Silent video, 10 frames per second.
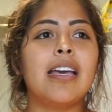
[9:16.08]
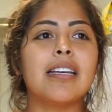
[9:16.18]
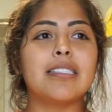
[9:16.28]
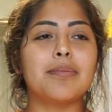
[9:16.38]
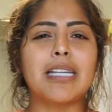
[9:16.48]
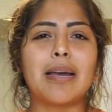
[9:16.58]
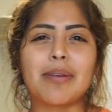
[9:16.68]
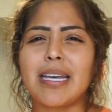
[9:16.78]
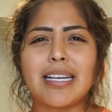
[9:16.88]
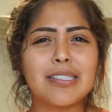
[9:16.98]
some type
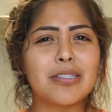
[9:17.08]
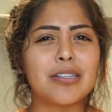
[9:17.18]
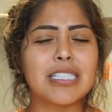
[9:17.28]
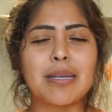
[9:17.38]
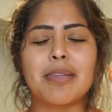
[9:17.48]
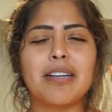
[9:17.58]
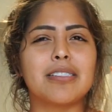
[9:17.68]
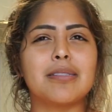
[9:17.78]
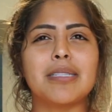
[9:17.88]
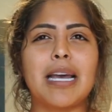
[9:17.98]
of cancer or something, or
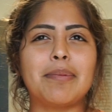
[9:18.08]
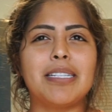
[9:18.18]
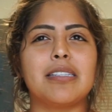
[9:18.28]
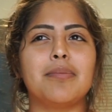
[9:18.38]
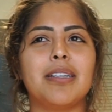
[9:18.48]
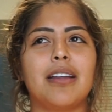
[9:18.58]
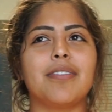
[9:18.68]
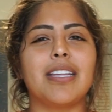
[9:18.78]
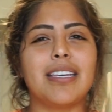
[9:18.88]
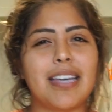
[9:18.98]
some type of disability, I
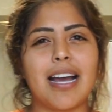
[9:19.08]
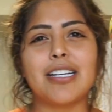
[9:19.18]
feel like, yeah,